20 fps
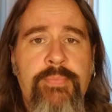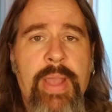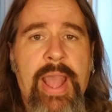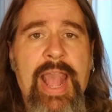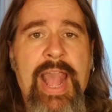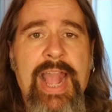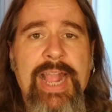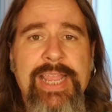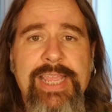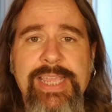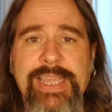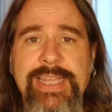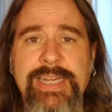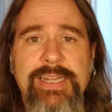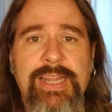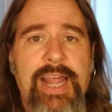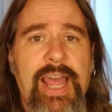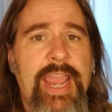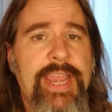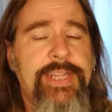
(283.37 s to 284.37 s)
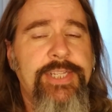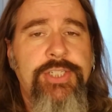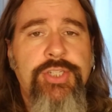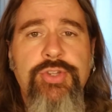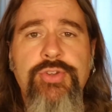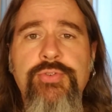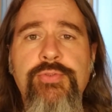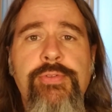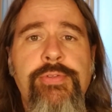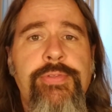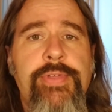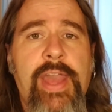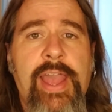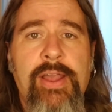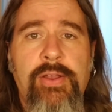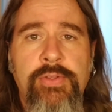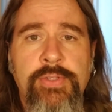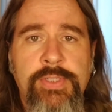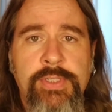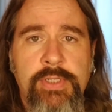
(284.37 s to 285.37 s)
Back in like
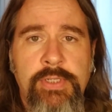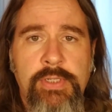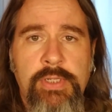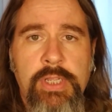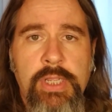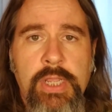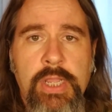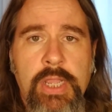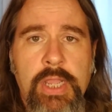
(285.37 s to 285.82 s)
2000,